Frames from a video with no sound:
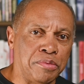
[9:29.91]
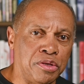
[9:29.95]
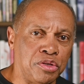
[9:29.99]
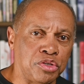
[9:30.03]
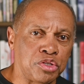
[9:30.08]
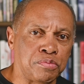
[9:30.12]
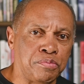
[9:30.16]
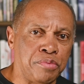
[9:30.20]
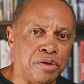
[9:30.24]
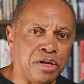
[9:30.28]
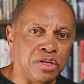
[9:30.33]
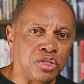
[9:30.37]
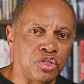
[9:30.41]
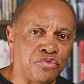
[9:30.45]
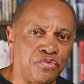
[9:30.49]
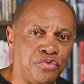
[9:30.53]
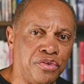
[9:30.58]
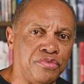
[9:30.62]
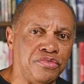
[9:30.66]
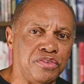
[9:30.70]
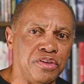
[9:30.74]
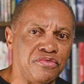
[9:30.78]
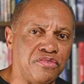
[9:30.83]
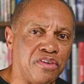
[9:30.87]
he'll spend
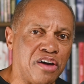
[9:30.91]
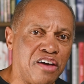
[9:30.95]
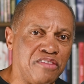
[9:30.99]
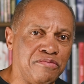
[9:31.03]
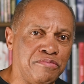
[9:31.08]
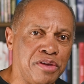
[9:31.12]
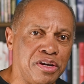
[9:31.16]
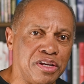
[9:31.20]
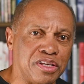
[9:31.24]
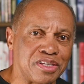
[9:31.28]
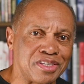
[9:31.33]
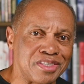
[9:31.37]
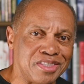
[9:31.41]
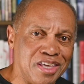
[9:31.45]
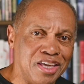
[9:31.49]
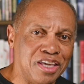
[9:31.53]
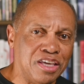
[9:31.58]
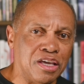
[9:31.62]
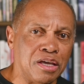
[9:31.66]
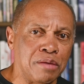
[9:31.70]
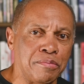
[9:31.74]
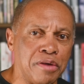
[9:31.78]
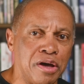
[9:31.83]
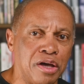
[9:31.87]
55 minutes
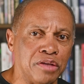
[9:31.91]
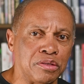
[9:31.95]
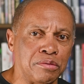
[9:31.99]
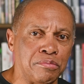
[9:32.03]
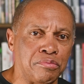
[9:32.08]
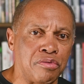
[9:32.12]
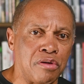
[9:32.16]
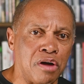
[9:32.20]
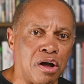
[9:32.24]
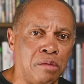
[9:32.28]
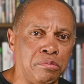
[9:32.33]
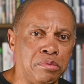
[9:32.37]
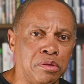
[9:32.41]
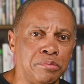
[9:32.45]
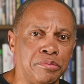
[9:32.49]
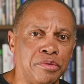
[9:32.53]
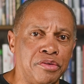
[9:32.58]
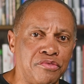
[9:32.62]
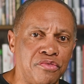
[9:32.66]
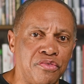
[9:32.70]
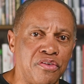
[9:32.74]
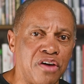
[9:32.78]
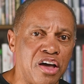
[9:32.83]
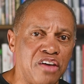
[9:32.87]
thinking about the problem
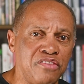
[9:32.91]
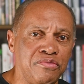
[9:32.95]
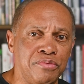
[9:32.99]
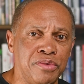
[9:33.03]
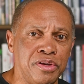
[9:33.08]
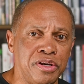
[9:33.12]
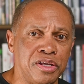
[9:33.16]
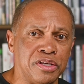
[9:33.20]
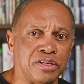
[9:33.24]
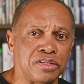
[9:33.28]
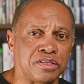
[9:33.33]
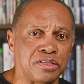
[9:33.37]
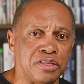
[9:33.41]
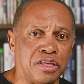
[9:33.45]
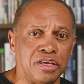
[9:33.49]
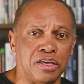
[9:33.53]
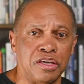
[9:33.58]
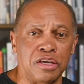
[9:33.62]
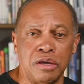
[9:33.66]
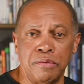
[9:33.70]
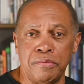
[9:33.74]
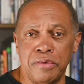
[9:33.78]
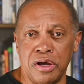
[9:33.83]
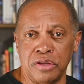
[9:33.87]
and 5 minutes
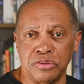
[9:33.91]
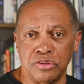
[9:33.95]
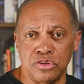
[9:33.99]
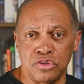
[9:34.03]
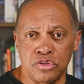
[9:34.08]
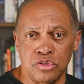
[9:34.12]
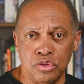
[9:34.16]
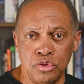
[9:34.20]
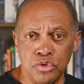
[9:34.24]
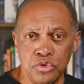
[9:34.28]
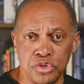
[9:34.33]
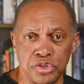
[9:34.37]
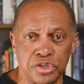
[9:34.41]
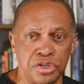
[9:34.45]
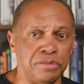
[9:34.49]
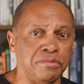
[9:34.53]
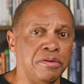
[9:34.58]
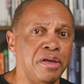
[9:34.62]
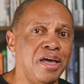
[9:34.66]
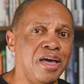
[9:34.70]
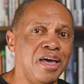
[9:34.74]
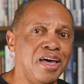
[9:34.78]
thinking about the solution.